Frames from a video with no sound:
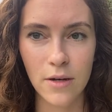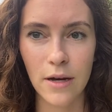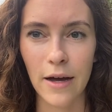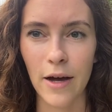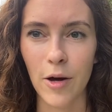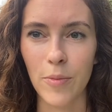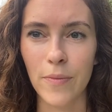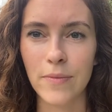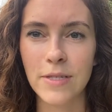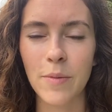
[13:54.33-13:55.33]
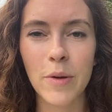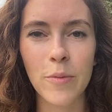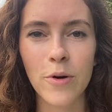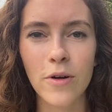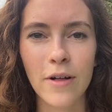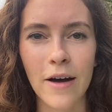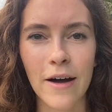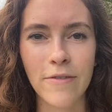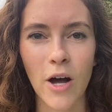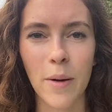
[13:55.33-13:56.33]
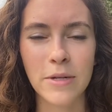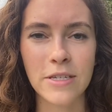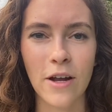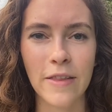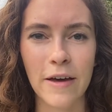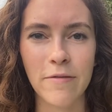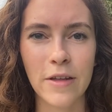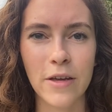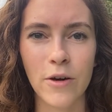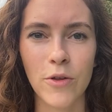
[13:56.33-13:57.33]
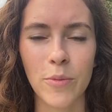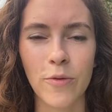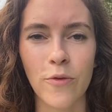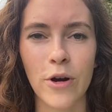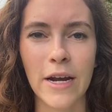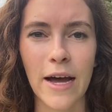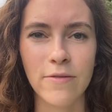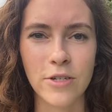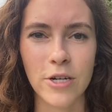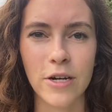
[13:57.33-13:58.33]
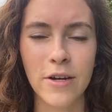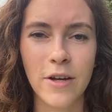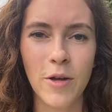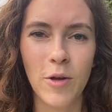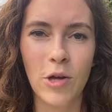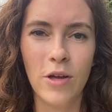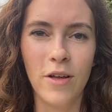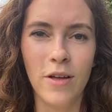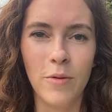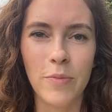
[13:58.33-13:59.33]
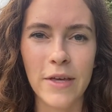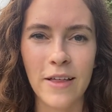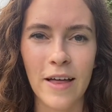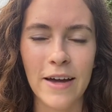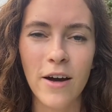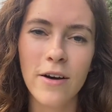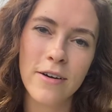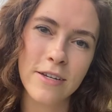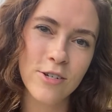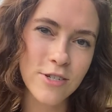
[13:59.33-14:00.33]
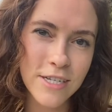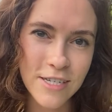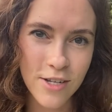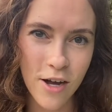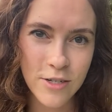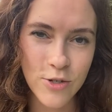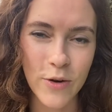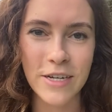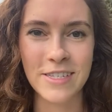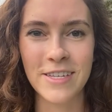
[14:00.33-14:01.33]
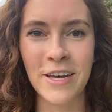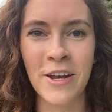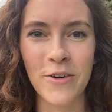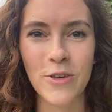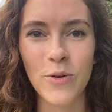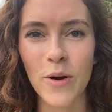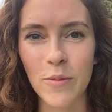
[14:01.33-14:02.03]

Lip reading: Some people have commented on that video, the before and after, being like, oh, interesting song choice, you know, You Are